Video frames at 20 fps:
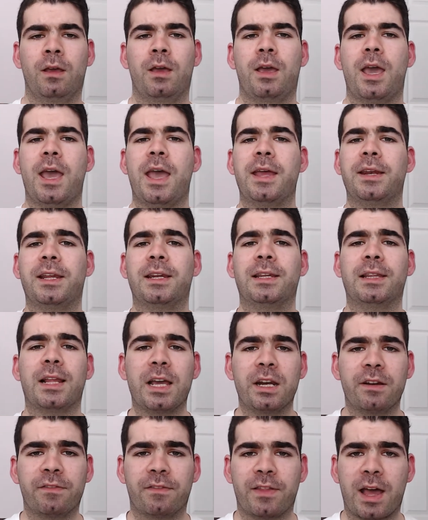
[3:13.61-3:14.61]
And in
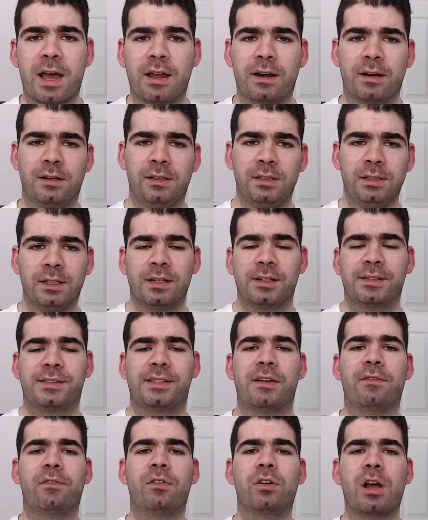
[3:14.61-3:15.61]
light of that,
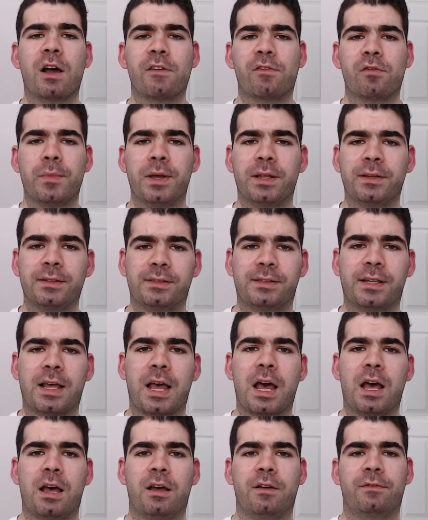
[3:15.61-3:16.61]
several governments
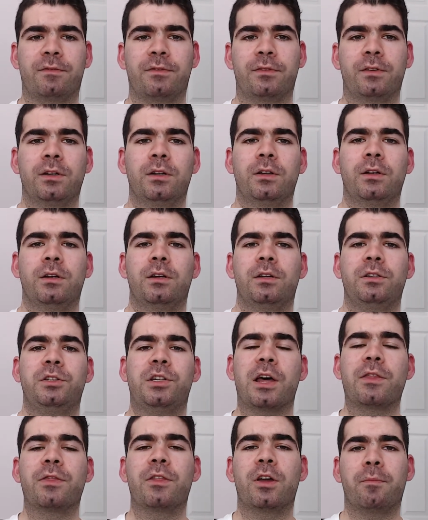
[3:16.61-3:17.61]
have
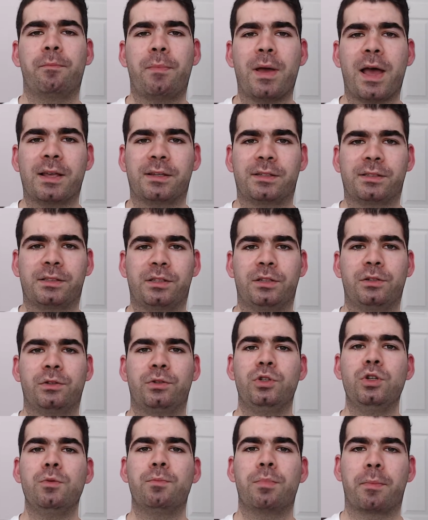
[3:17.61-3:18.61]
done their best
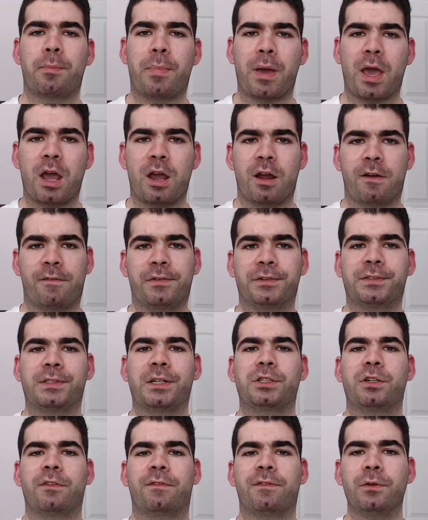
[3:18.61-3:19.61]
to prepare for
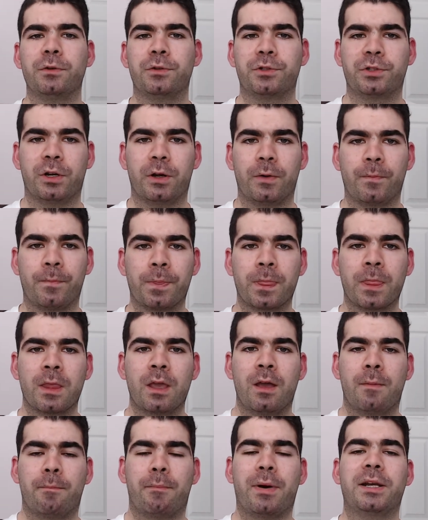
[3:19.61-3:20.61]
such a future
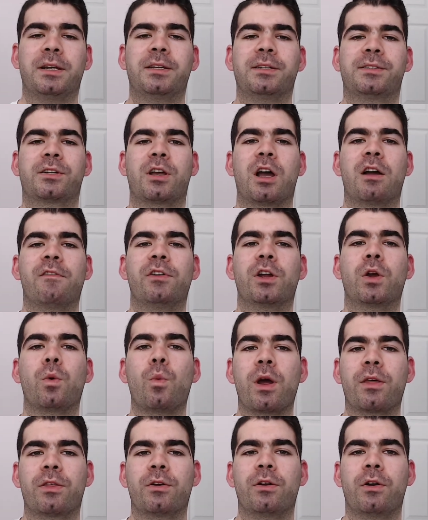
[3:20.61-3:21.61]
by discovering
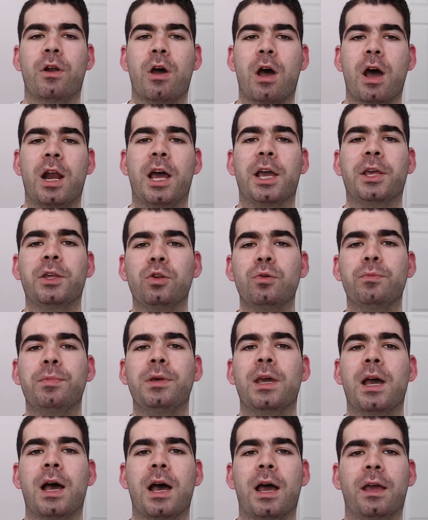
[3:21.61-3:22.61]
whether or not a
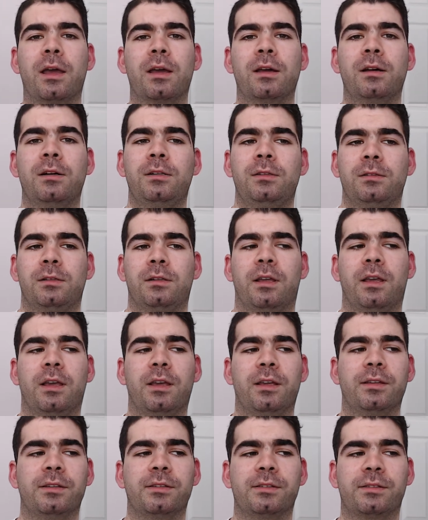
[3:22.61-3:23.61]
UBI
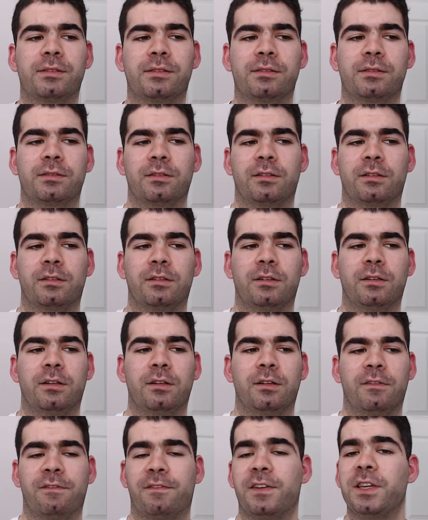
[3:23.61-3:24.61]
is
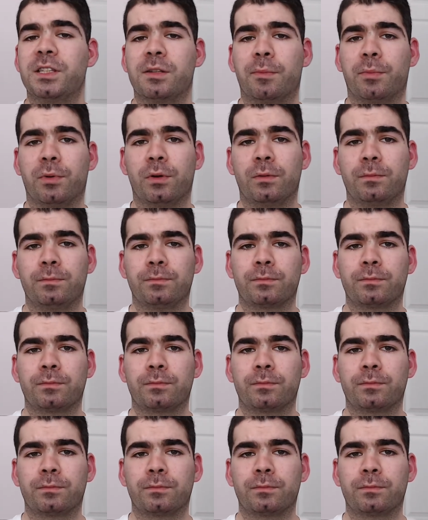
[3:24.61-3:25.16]
feasible.